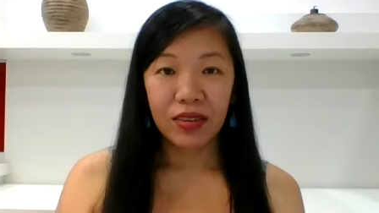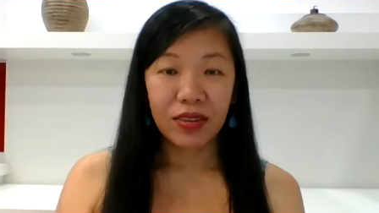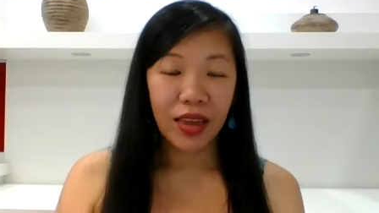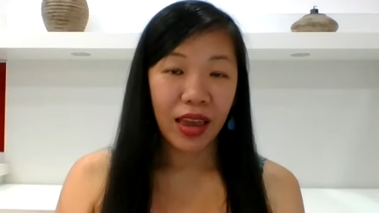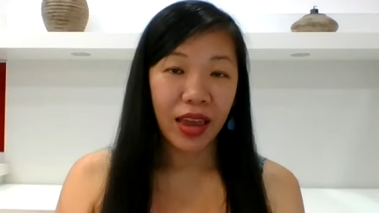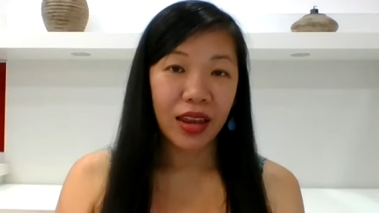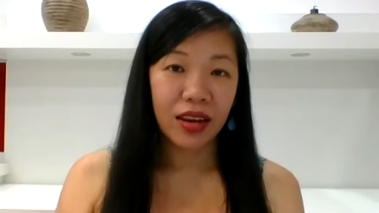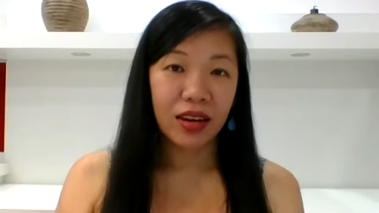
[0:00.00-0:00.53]

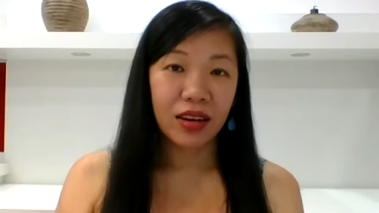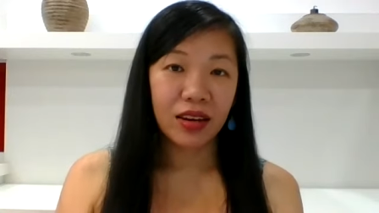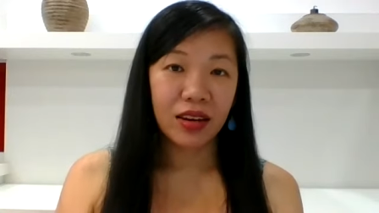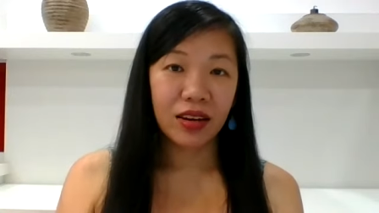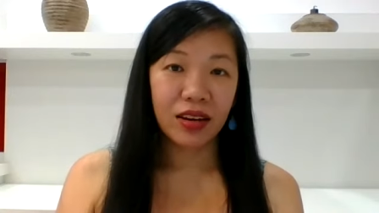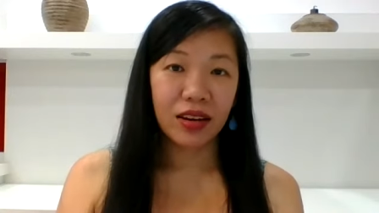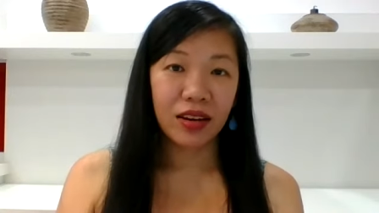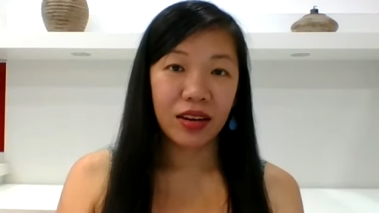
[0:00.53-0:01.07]
then,
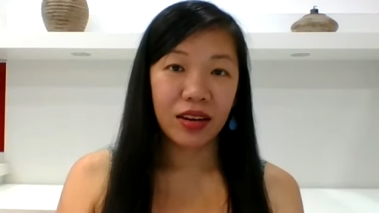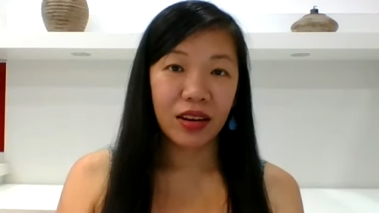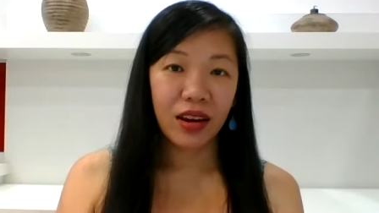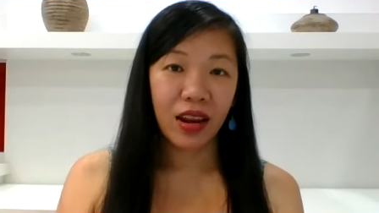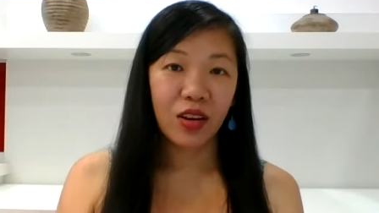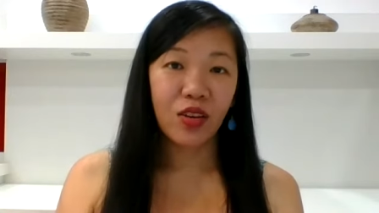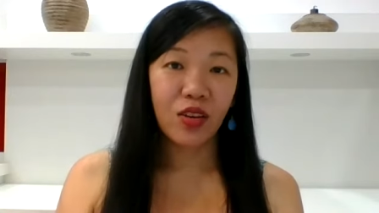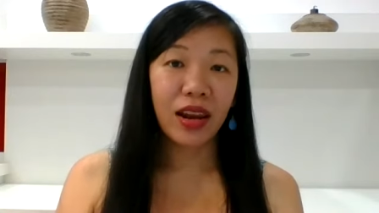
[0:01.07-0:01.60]

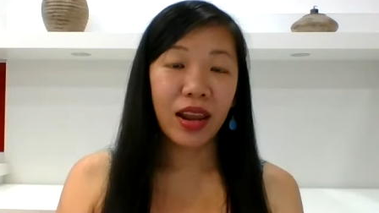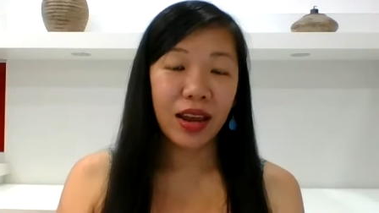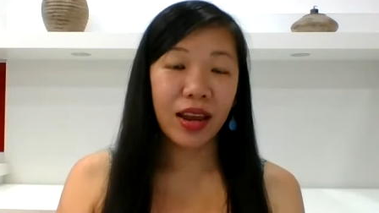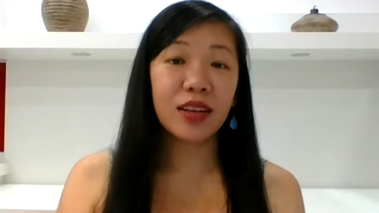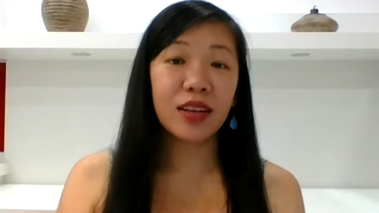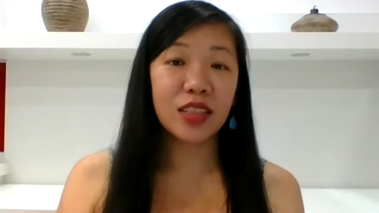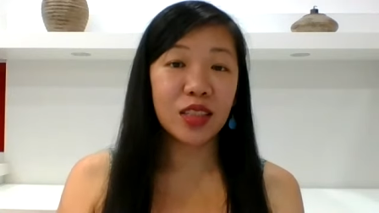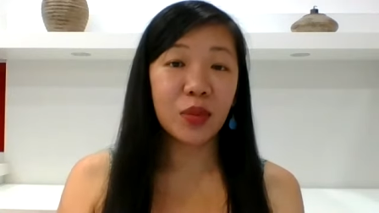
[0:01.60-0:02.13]
and you're
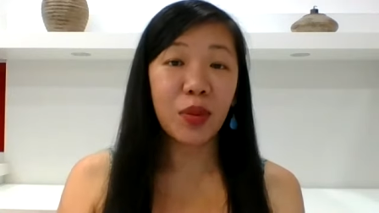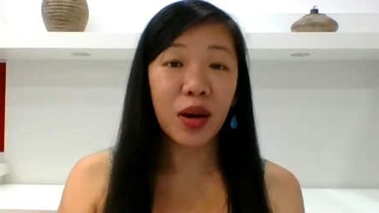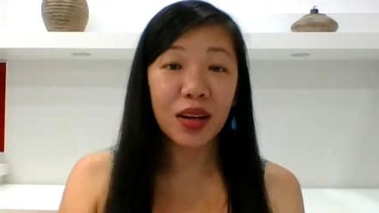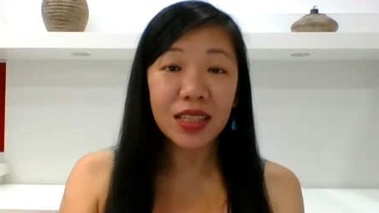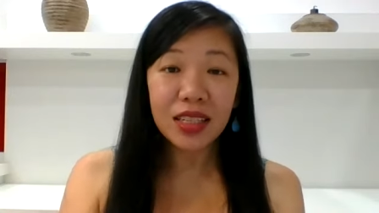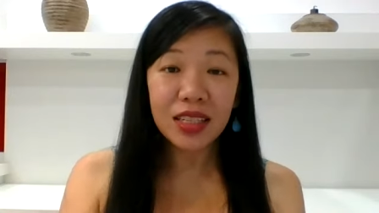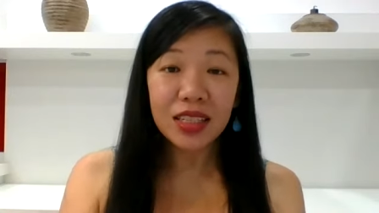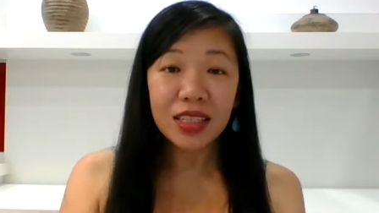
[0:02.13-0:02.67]
lighthearted about
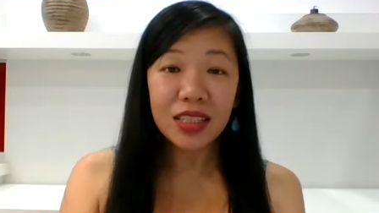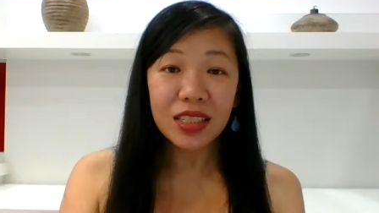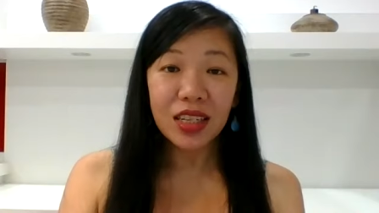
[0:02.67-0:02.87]
it,